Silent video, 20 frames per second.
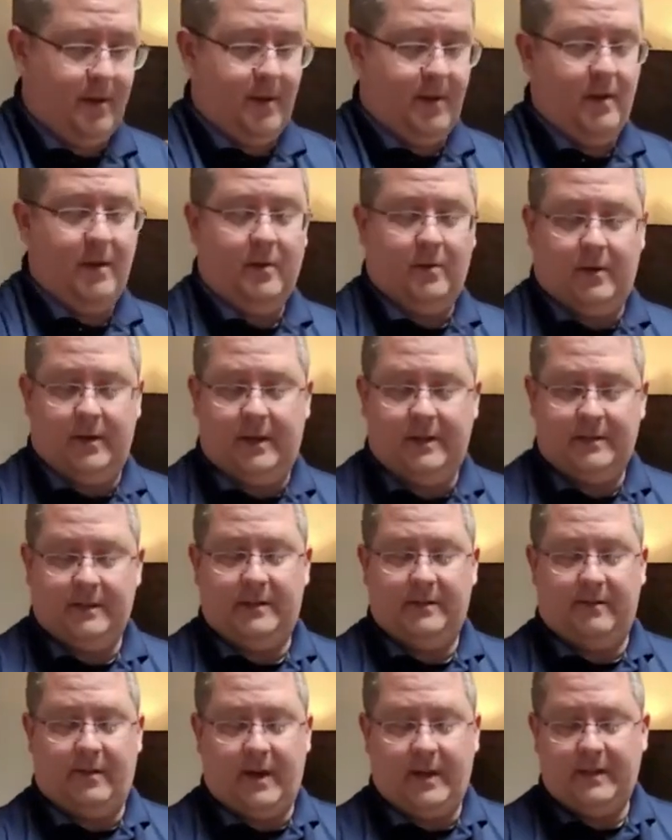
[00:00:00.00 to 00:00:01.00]
you know, it's a
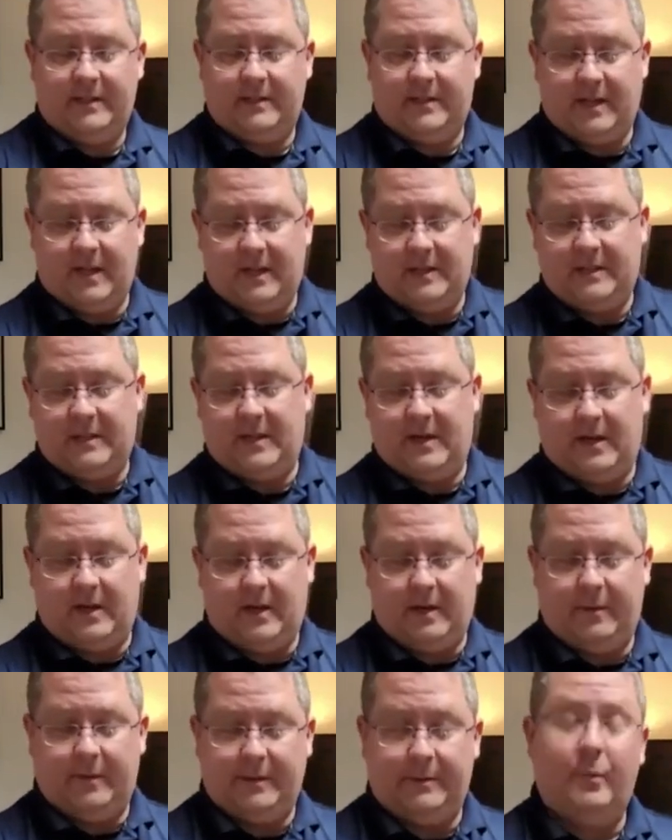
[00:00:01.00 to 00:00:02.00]
device that
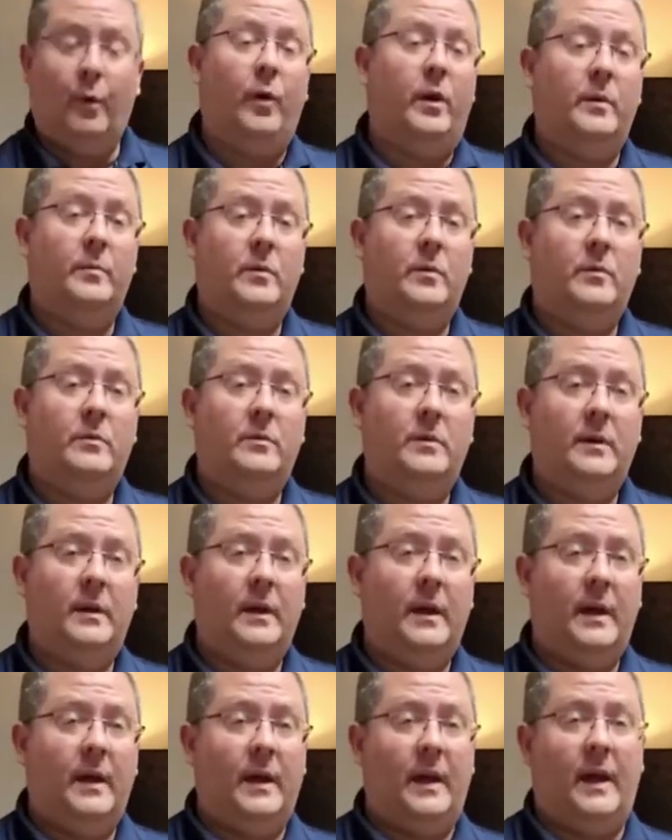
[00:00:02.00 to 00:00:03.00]
is portable,
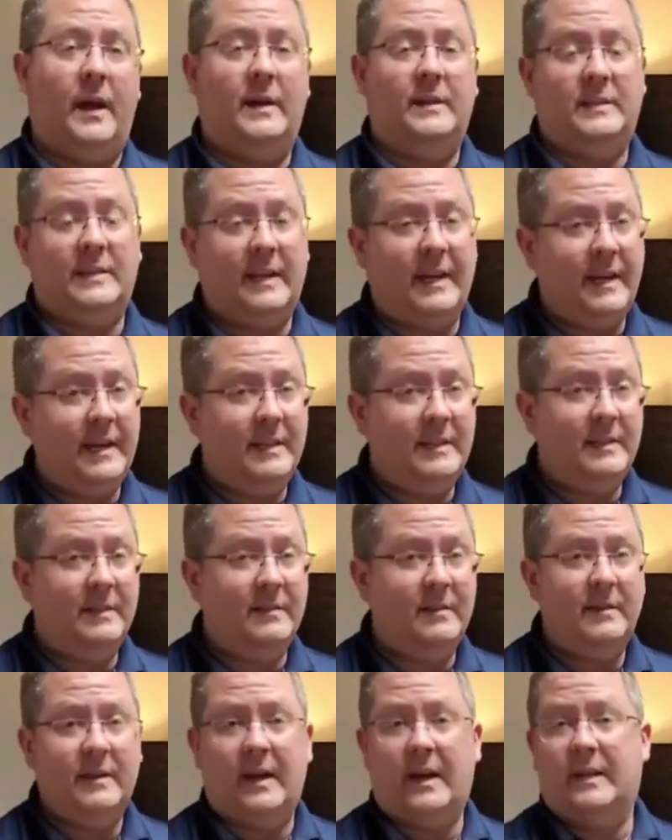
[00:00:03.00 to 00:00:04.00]
has heat,
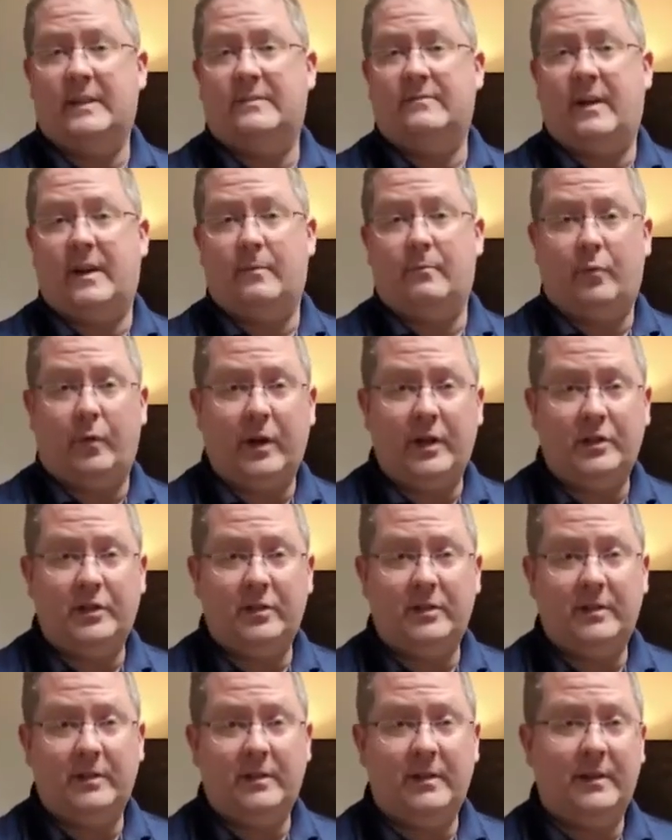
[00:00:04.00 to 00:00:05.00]
has
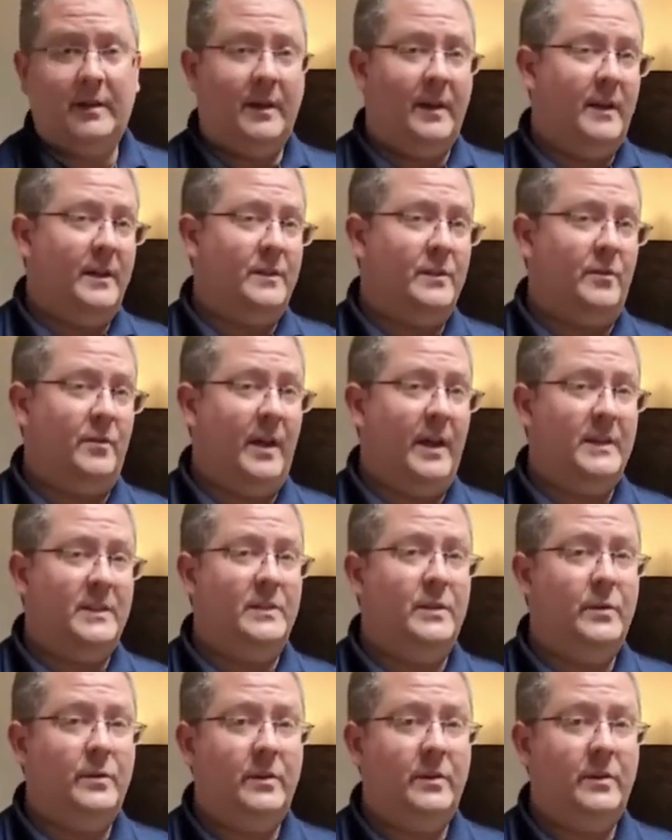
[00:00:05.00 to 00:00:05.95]
vibration. So that's new